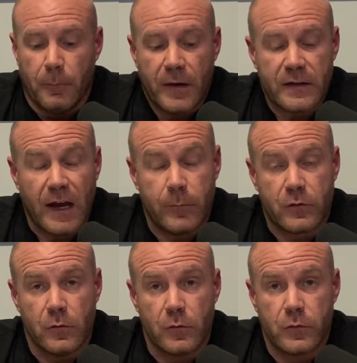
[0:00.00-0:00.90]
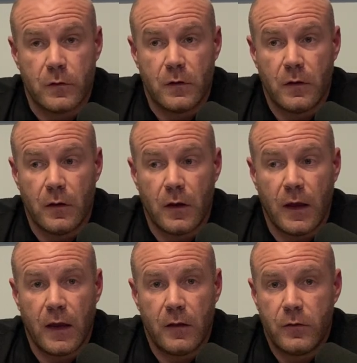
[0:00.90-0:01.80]
big time schools.
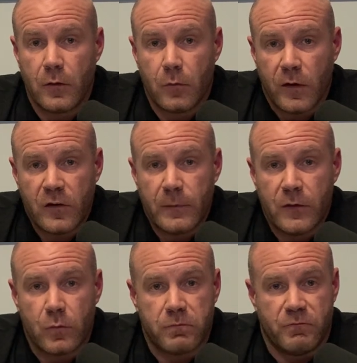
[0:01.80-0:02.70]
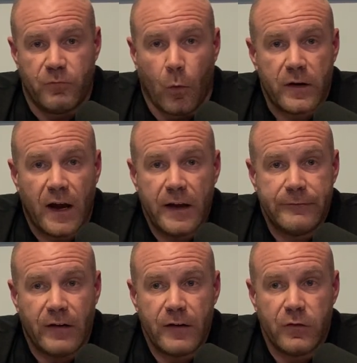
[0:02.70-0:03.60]
And their running speeds were 4.9,
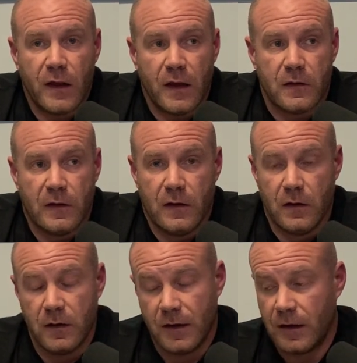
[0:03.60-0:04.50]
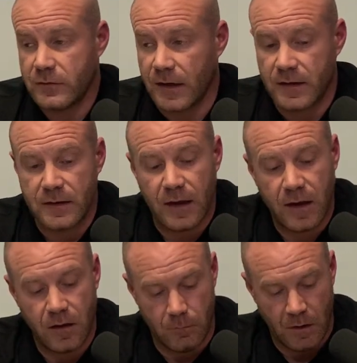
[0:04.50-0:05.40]
5 flat. And I was like,
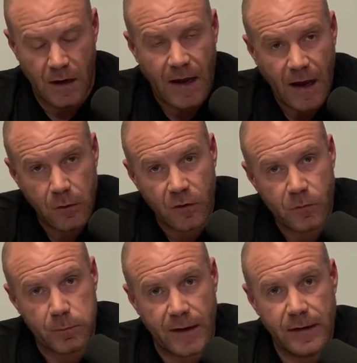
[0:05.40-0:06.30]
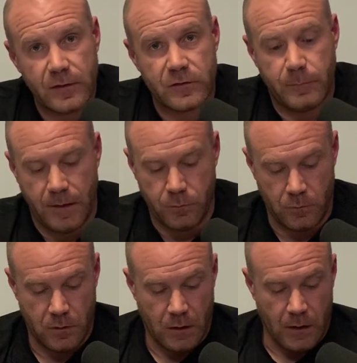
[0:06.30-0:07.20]
damn, how do you explain this to
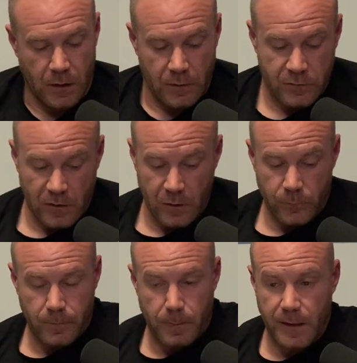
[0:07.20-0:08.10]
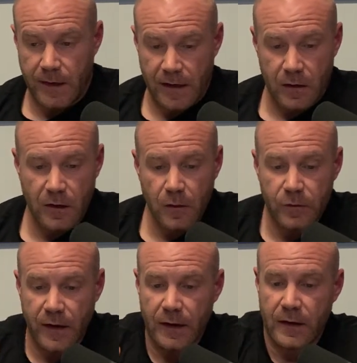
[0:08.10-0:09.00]
people? So, and another
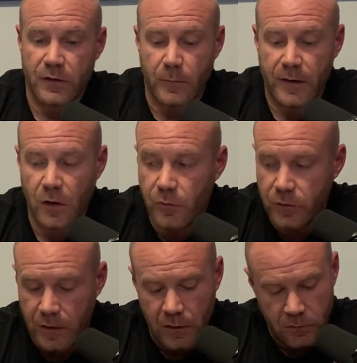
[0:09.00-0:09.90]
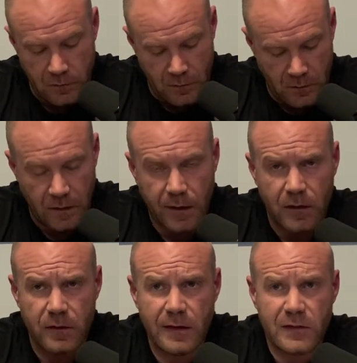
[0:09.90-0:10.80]
thing that gets on my nerves is like
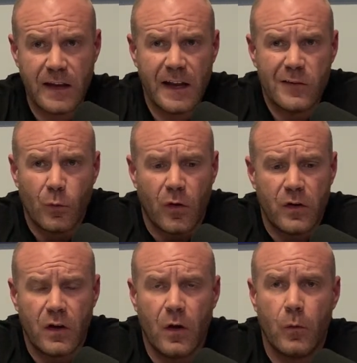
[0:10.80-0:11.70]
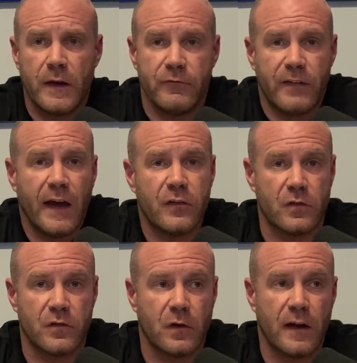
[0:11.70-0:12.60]
these kids wanting to go get
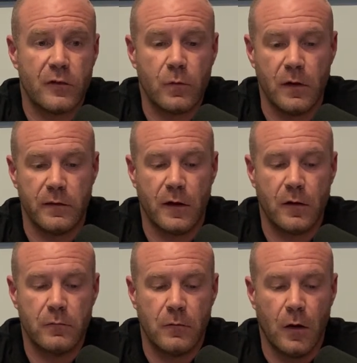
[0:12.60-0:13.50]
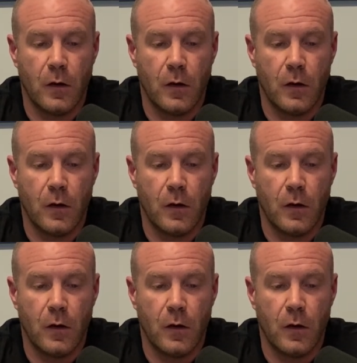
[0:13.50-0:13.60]
faster. So guess what? They want